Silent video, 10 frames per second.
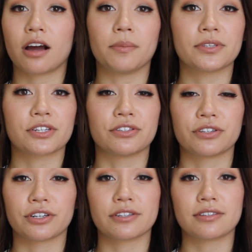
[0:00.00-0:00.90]
comments,
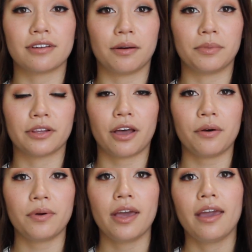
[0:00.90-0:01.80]
concerns down
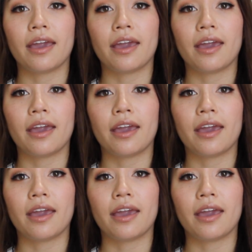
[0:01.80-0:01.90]
below,